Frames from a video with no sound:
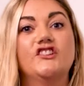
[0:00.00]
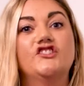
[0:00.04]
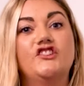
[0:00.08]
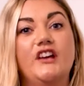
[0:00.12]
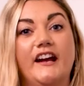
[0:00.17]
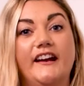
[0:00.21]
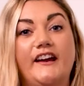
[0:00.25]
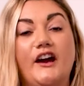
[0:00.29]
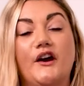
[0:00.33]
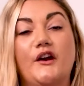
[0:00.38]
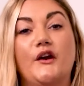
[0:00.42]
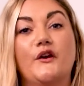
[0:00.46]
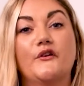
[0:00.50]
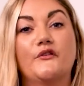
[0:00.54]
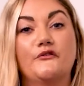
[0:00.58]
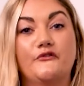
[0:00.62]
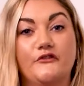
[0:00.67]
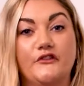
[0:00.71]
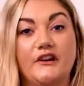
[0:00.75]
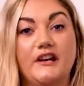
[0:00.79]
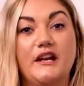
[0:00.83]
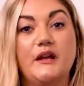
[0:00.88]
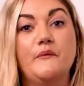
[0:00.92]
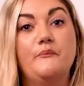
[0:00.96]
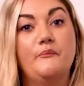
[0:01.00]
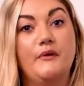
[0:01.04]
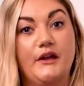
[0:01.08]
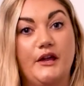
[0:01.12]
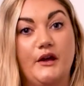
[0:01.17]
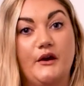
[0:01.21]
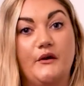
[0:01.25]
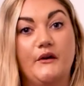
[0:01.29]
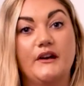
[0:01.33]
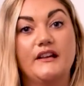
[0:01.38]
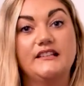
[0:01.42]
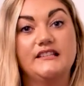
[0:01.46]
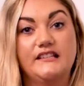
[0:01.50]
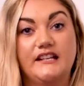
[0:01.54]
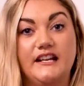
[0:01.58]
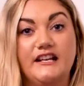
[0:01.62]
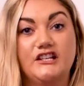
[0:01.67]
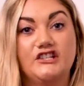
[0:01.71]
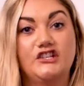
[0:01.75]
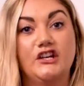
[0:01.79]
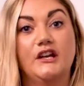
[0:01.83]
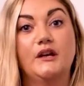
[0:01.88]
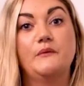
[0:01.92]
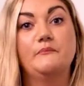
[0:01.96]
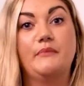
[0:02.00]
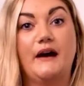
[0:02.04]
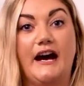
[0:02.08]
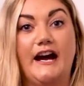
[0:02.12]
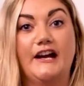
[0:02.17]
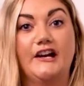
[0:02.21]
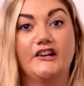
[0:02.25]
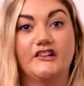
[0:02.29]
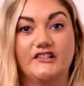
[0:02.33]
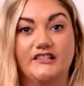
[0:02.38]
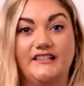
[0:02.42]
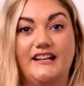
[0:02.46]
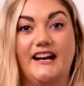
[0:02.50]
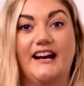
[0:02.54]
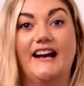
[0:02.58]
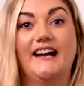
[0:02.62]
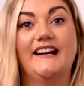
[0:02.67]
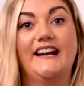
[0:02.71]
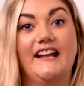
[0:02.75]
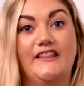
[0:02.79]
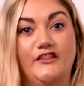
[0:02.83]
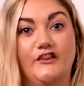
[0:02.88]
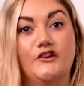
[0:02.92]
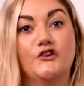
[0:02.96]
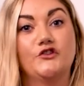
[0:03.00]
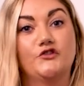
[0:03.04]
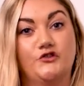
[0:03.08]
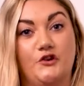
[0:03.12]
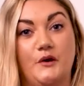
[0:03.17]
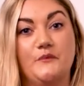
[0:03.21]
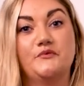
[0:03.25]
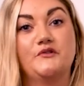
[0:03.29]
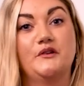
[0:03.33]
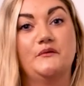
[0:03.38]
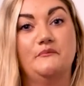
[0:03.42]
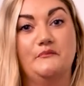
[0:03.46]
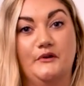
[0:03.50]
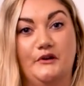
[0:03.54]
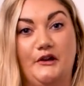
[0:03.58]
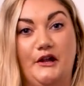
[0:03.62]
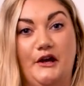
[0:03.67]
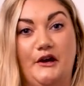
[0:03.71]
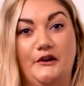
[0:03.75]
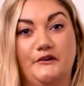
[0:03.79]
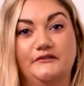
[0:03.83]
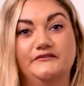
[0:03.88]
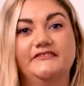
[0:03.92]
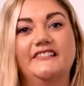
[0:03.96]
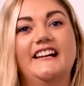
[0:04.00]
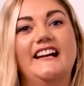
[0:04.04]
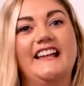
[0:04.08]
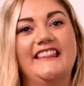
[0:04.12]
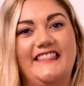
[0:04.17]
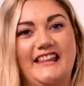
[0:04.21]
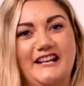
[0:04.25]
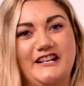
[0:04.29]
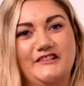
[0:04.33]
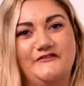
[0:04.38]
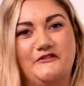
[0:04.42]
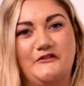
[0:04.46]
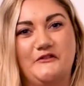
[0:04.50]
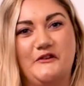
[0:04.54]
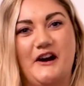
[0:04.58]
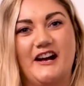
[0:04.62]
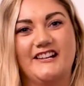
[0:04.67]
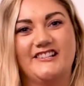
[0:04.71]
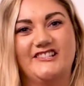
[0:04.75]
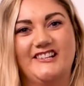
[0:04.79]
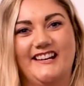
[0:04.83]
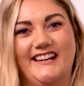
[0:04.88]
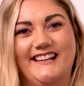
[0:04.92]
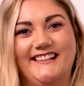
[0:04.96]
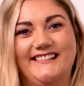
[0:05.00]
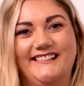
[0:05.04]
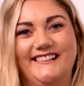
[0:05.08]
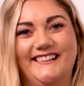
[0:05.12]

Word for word: check out our free POS Nation Buyer's Guide in the description below. Thanks for watching.